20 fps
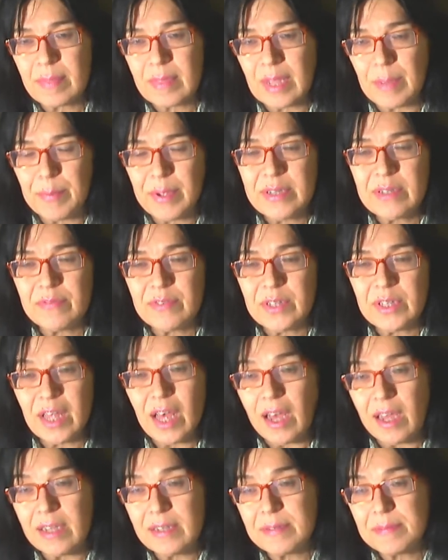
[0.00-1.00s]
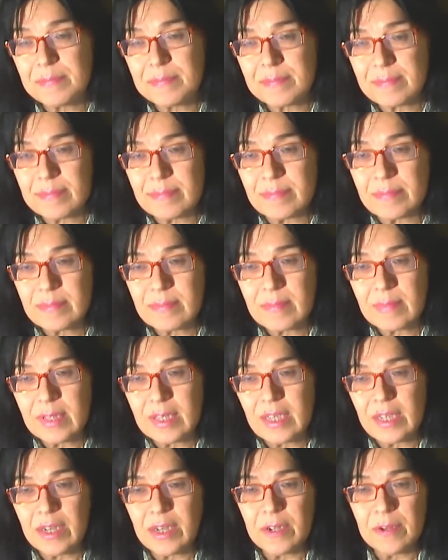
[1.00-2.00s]
I backed off a lot,
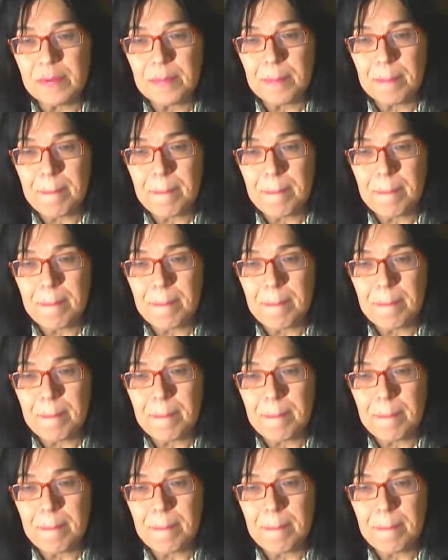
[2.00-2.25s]
you know.